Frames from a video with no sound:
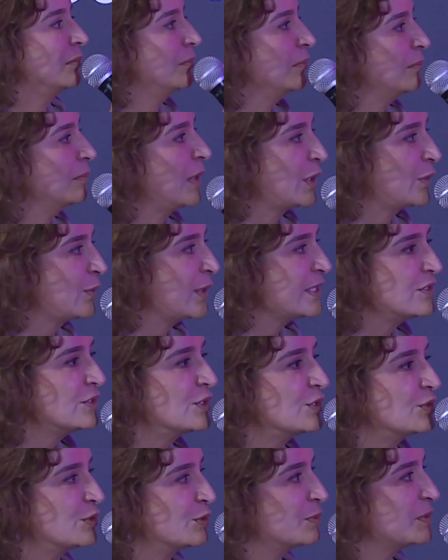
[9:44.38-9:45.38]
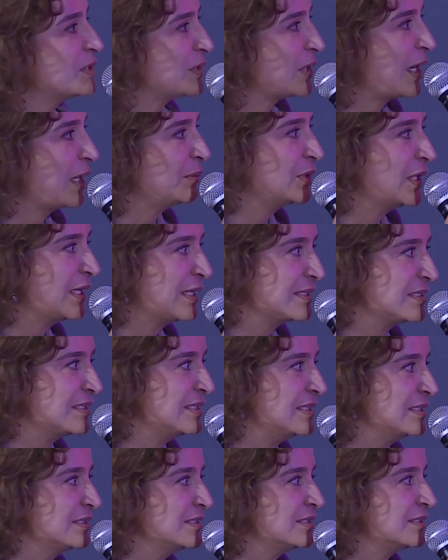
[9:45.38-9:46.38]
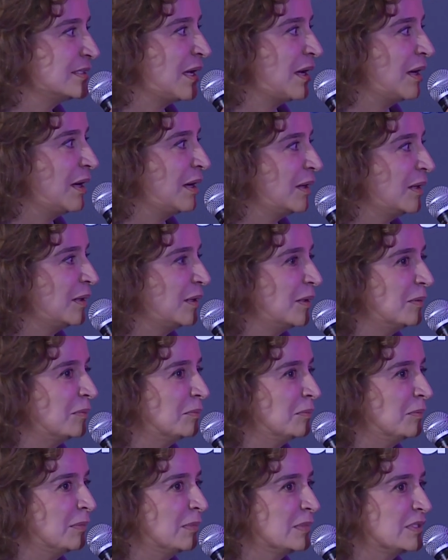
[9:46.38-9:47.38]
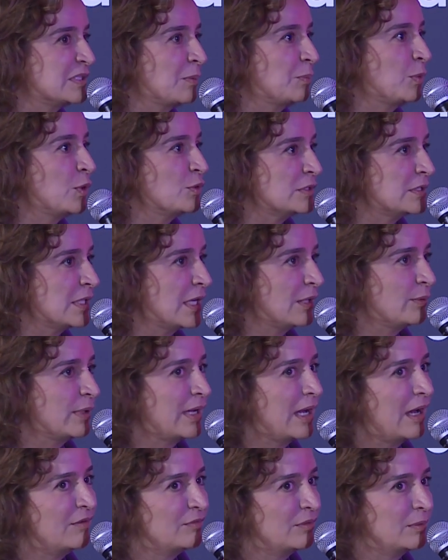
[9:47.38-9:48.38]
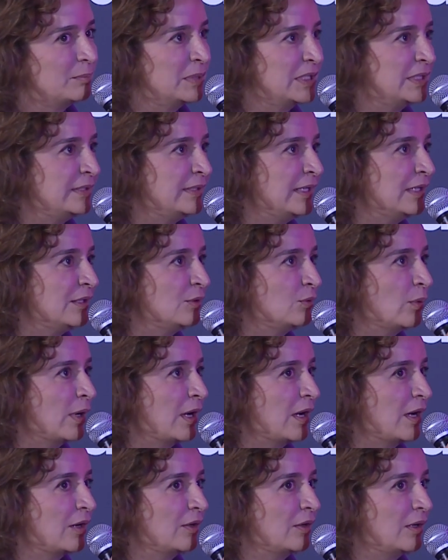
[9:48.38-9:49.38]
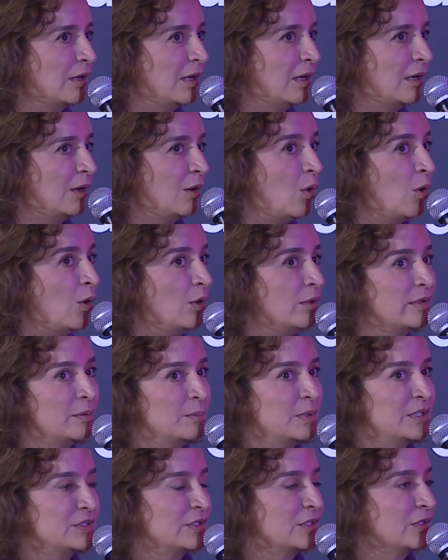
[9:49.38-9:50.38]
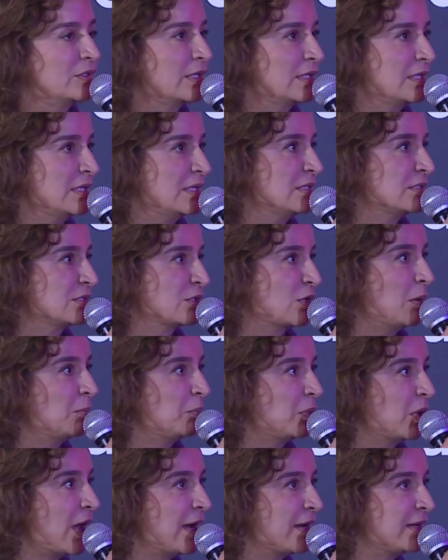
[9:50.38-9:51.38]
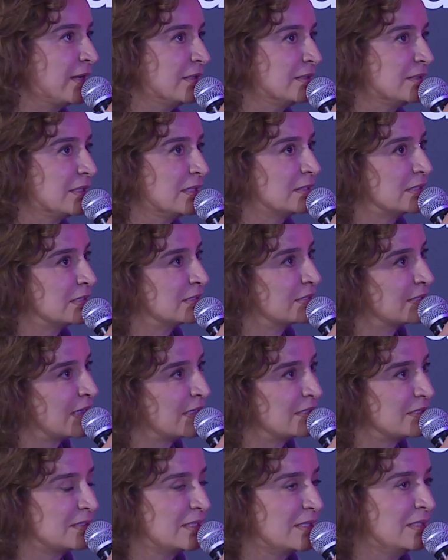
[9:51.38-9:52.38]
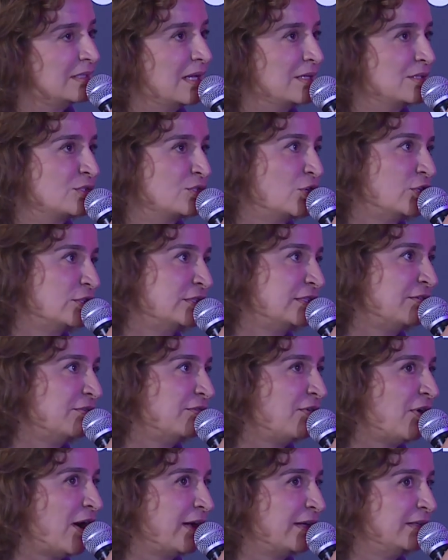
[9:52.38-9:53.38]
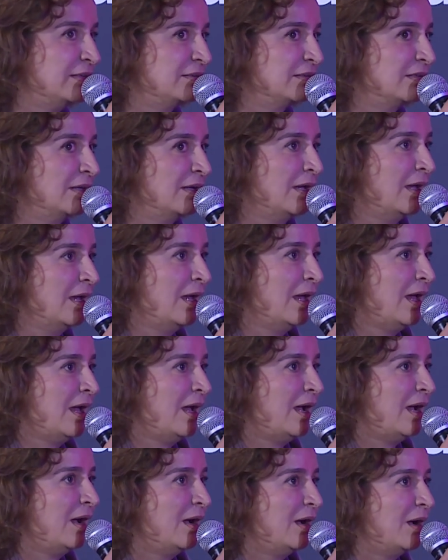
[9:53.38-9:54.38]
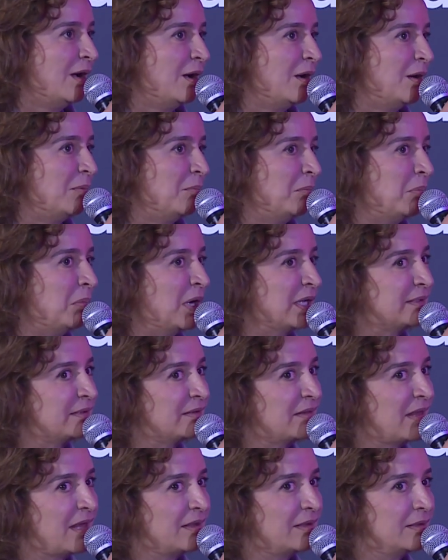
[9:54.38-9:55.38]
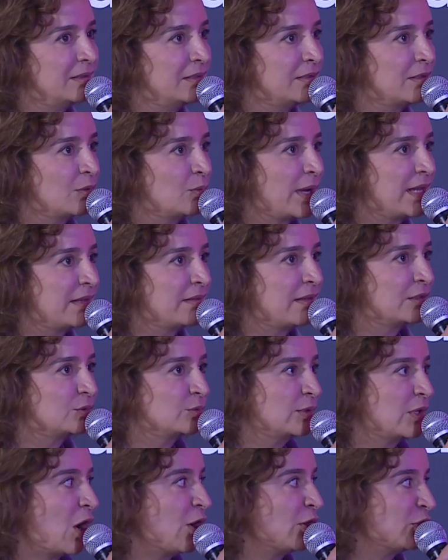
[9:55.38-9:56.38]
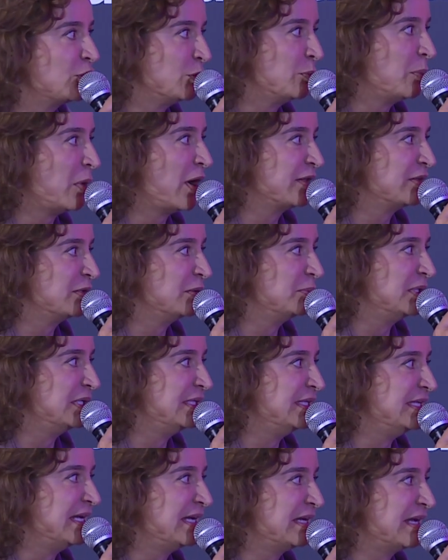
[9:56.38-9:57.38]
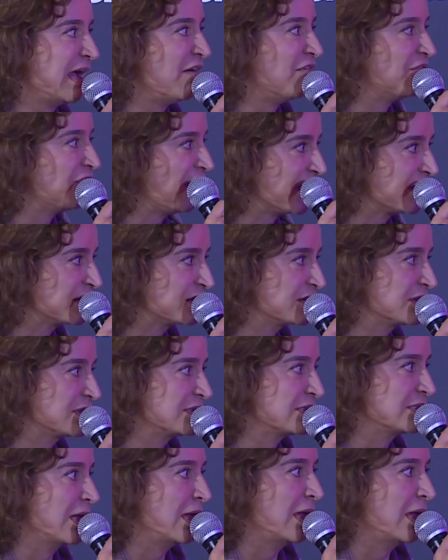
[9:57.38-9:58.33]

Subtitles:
My question to Mr. Abdulaziz, suppose that we have a building where all the material is compliant, it is tested and certified. But then the way that we occupy the building affects